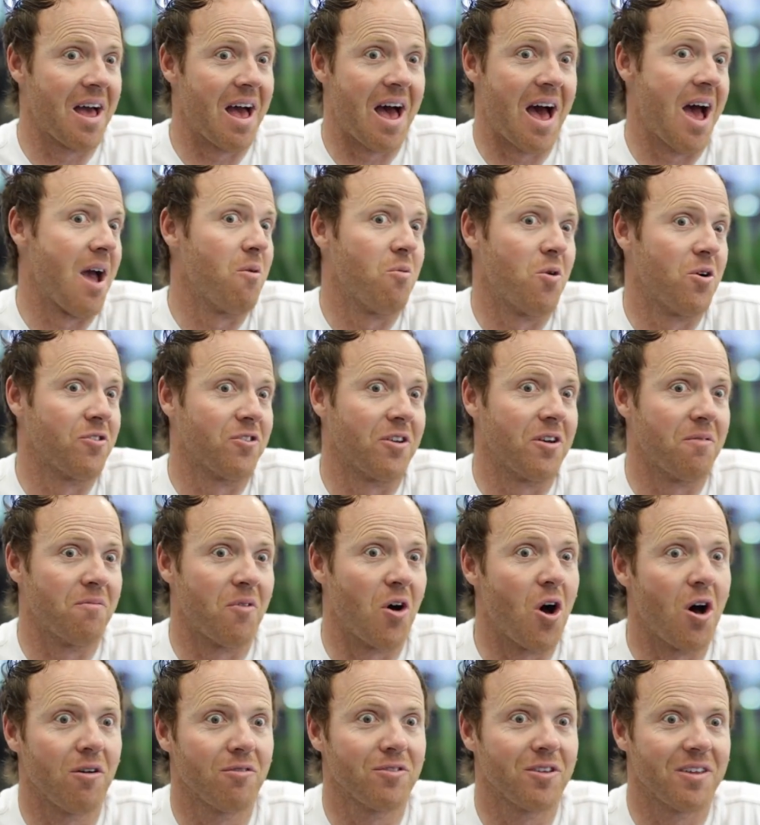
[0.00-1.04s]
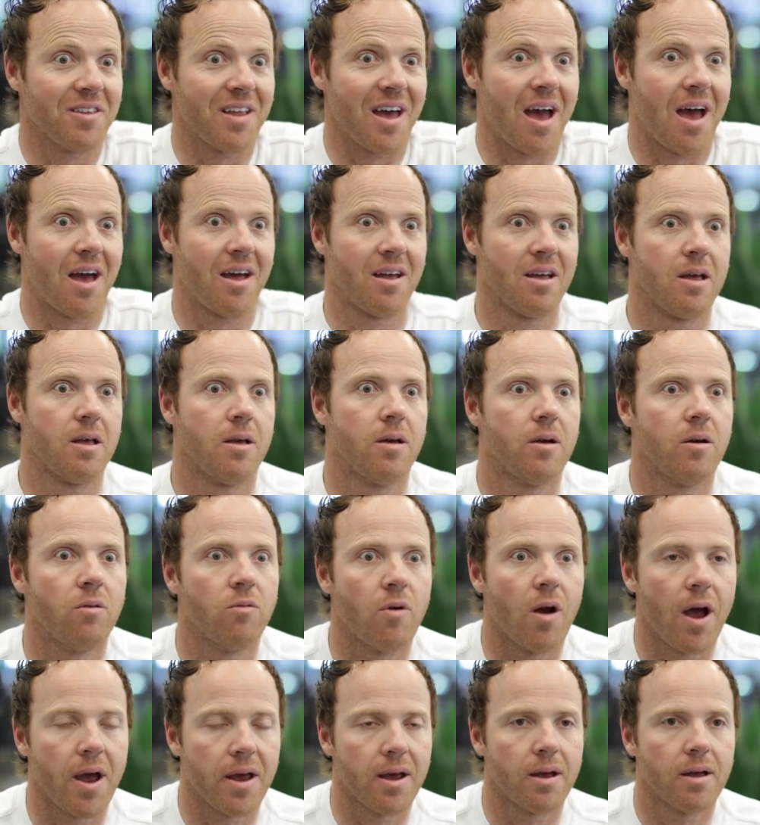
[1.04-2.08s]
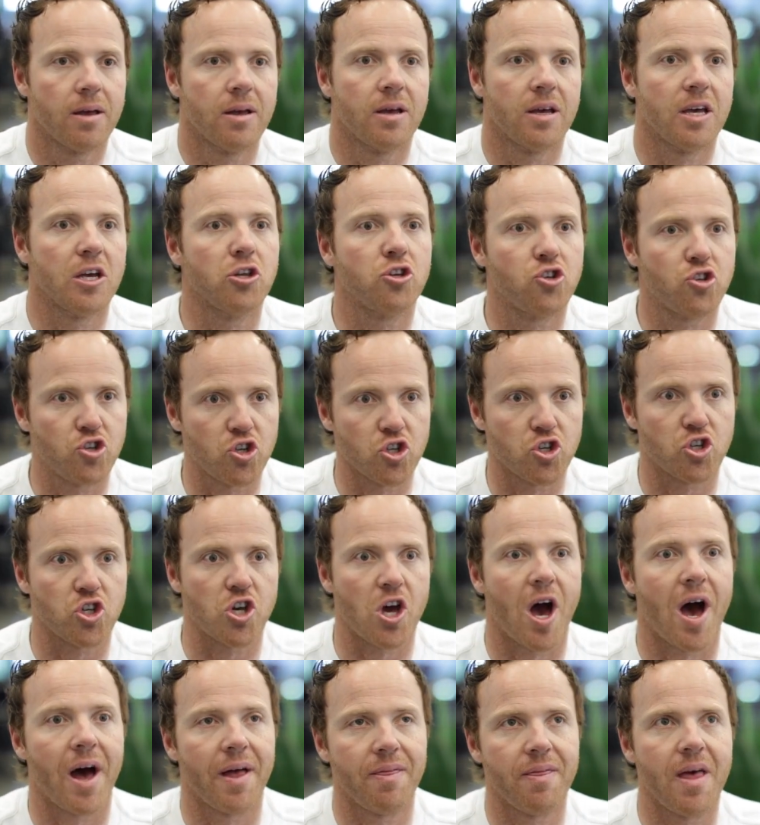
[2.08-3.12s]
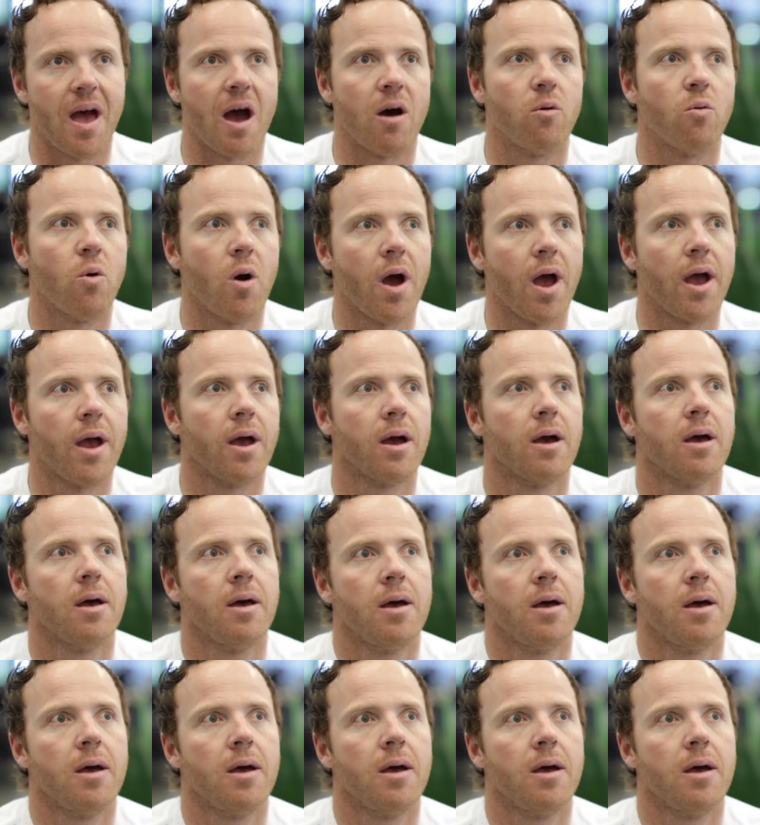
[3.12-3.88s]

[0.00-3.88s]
I wasn't involved in that, right? It's just gone that way.